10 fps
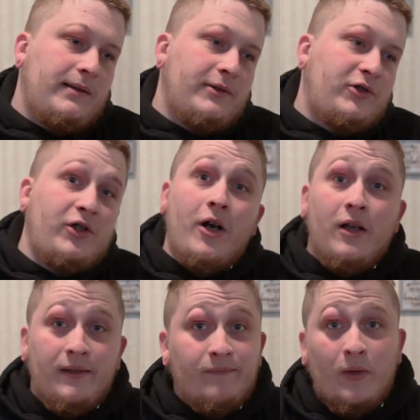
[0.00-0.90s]

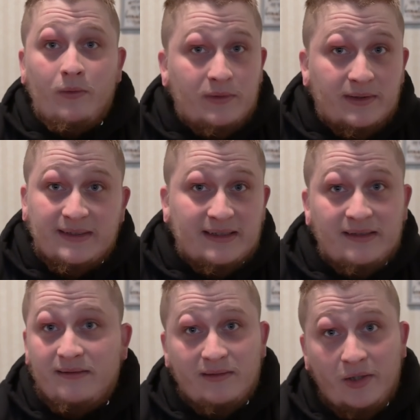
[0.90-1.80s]
Shadal Invoked, because that's
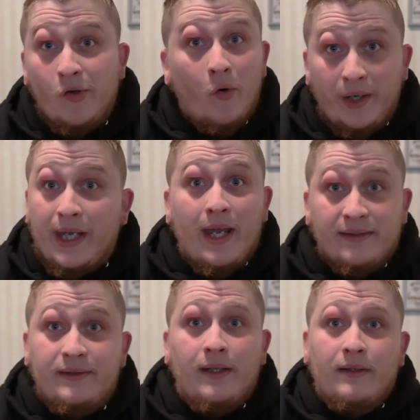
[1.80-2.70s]
an
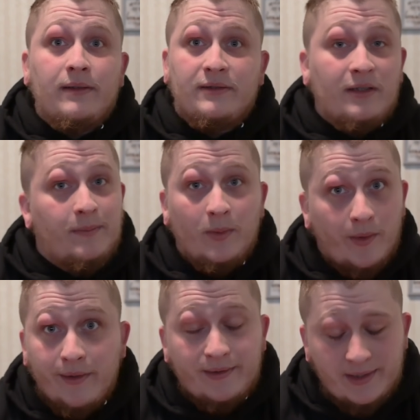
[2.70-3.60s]
annoying-ass deck, and it's going to be
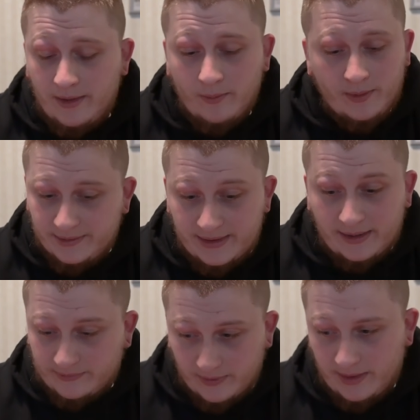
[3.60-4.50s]
one of the Tier 1
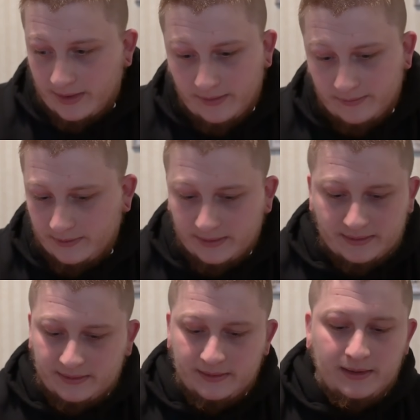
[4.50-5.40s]
decks right now.
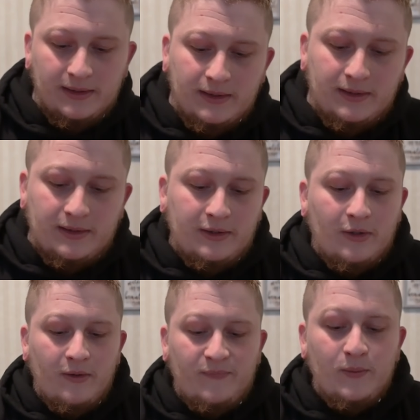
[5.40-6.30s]
It's,
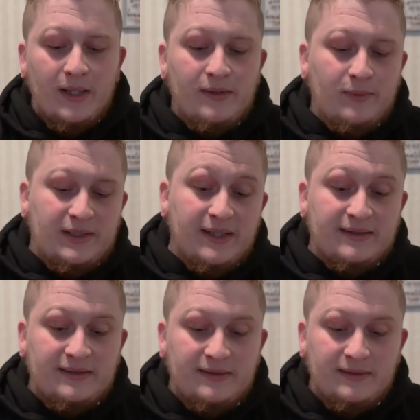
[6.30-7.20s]
if you end with
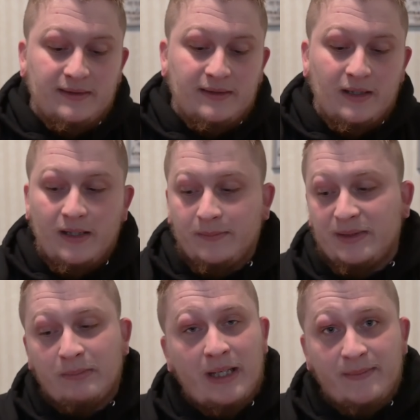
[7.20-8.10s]
this,
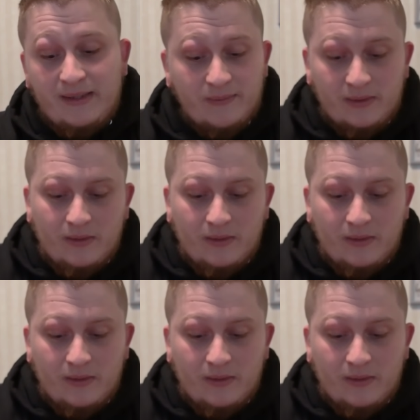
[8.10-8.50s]
sometimes you